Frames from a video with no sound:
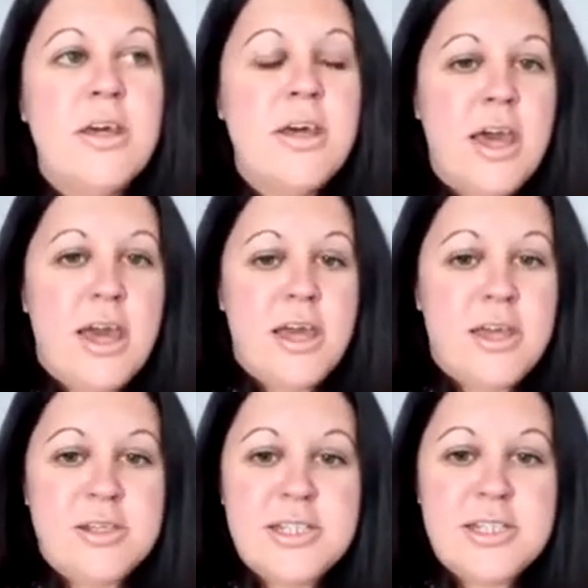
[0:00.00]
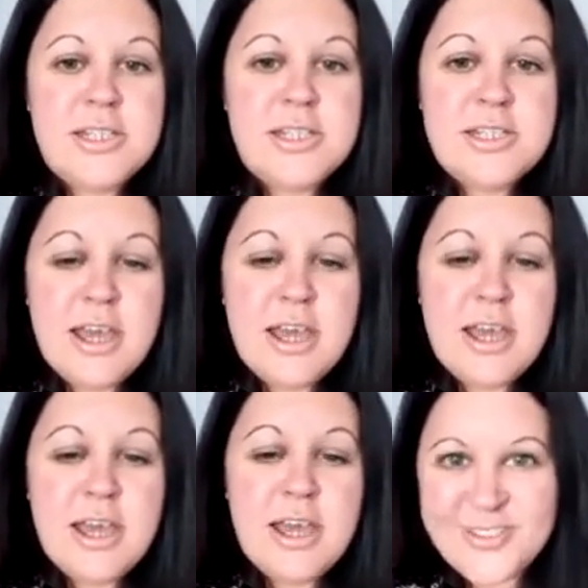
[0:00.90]
And
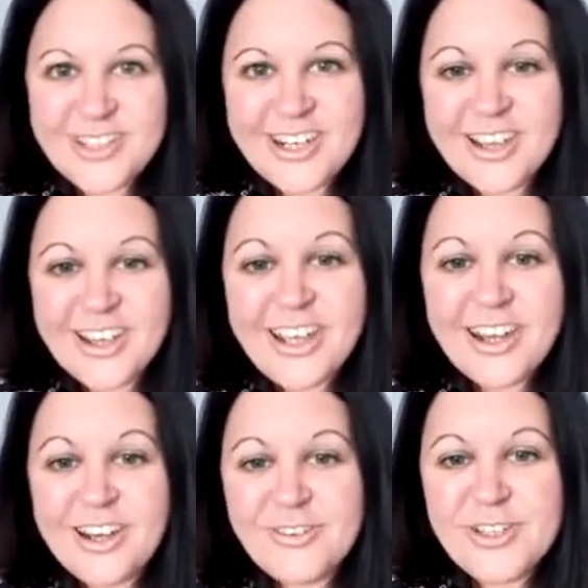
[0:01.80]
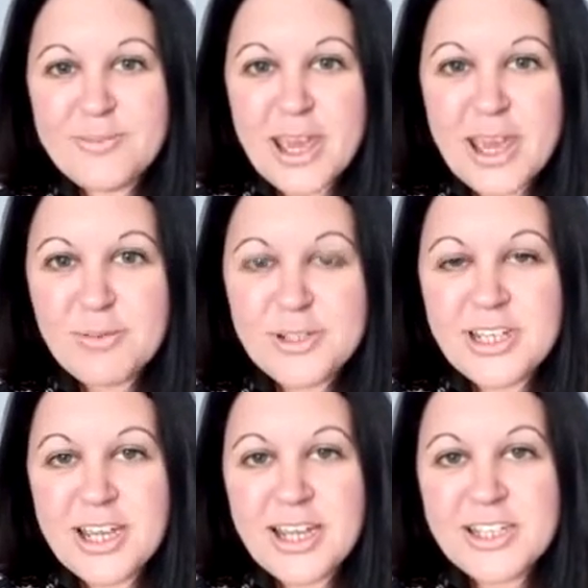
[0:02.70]
yeah, I was lucky enough to be able
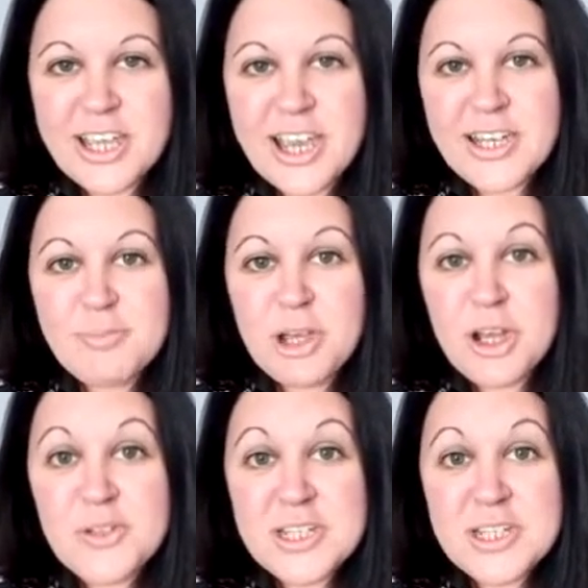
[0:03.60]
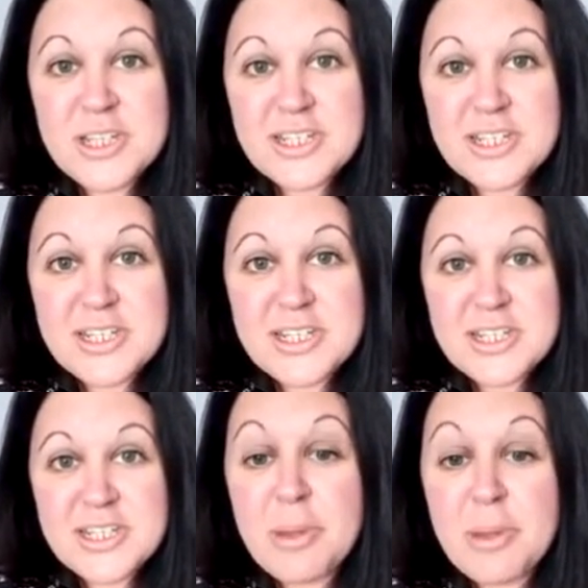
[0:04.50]
to actually hand my notice in
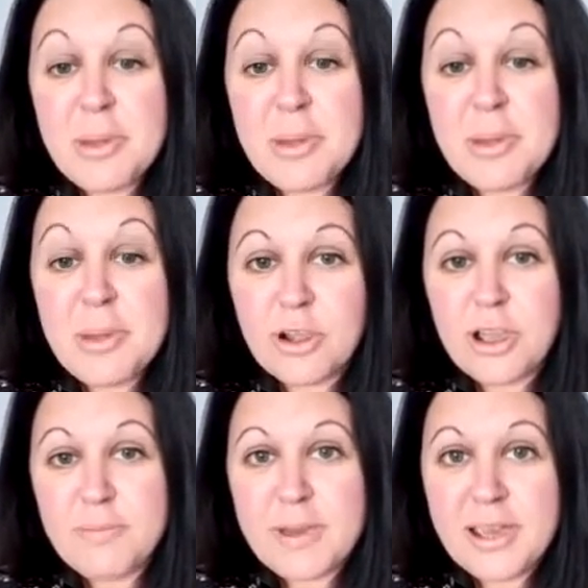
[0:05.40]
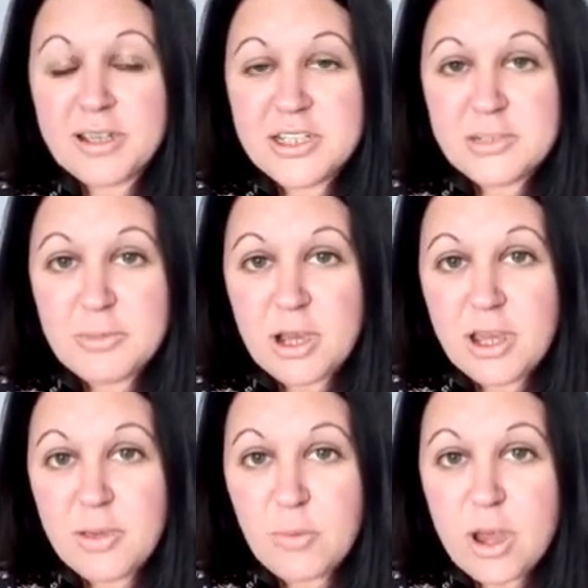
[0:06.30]
December and not go back
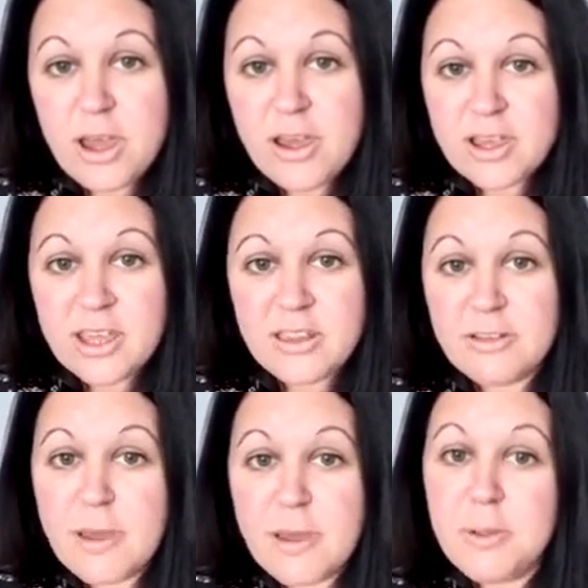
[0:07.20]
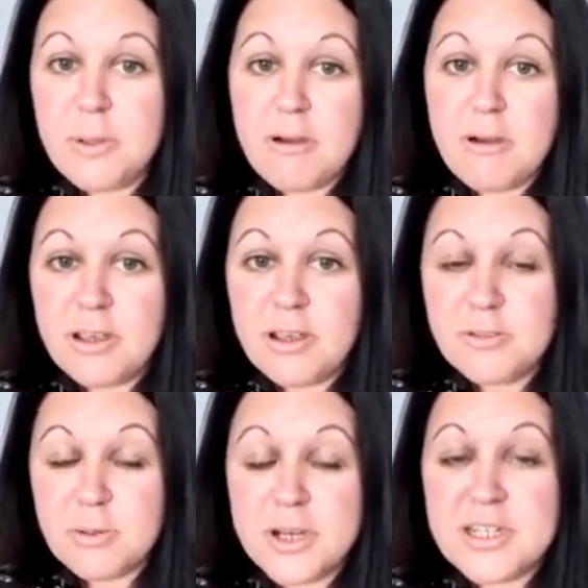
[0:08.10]
to my work in the February
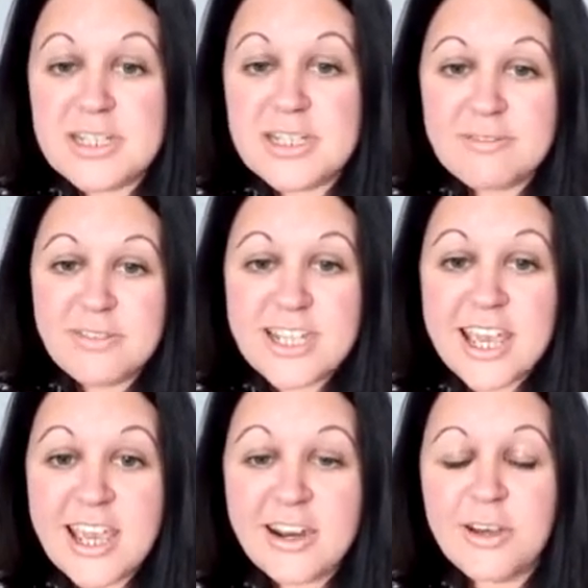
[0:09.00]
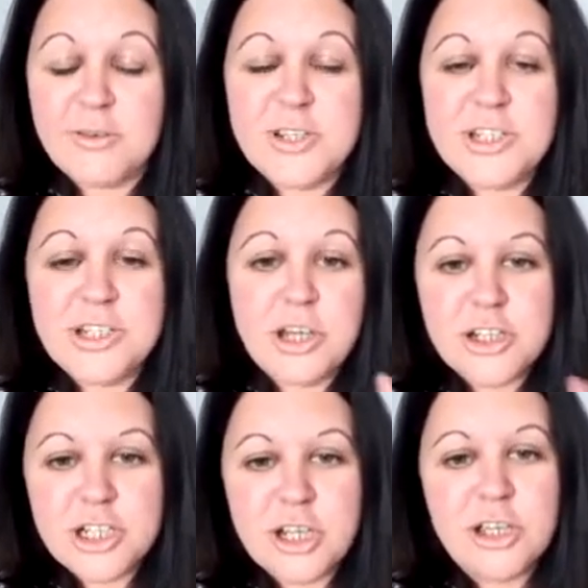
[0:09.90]
of 2017. And it was
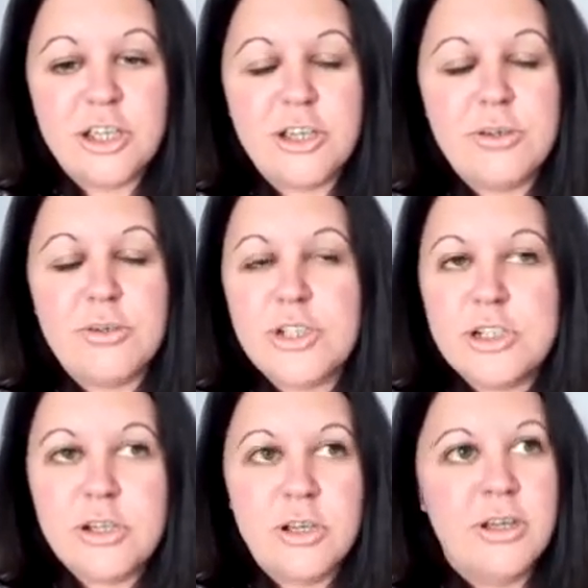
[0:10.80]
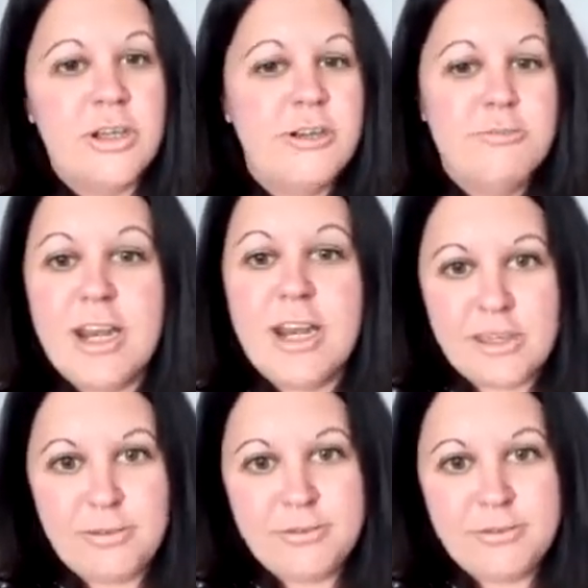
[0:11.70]
such a huge relief.